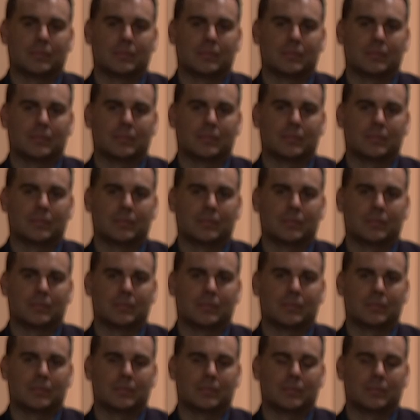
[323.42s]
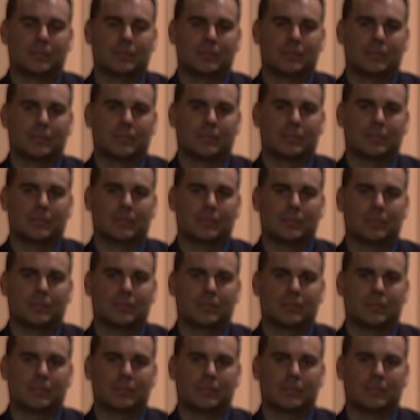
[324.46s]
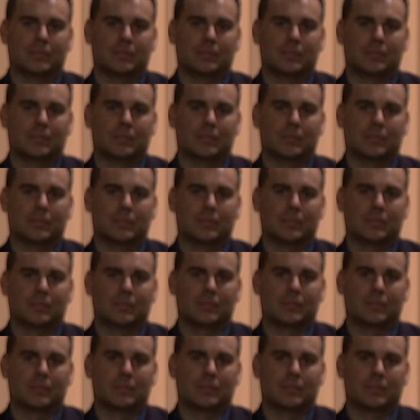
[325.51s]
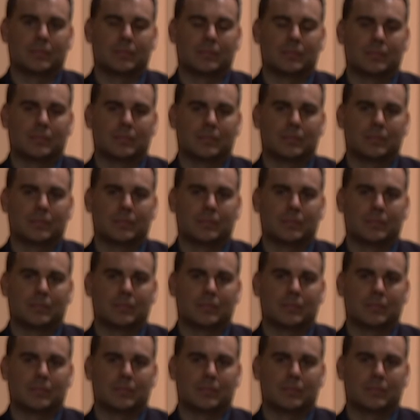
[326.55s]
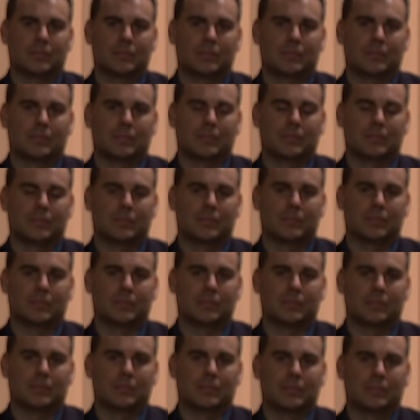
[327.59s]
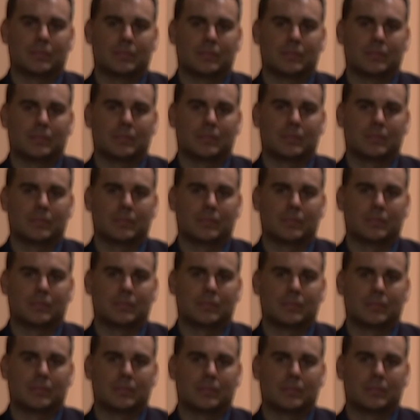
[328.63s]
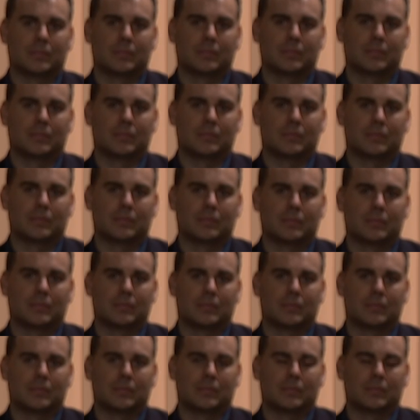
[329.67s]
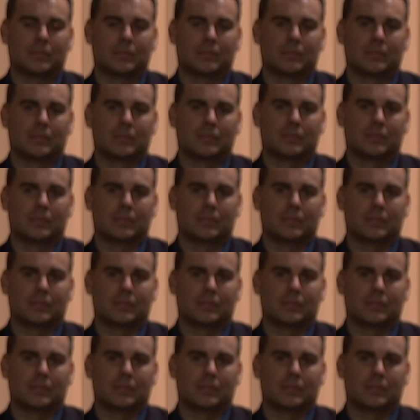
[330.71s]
No words are spoken by the person on screen.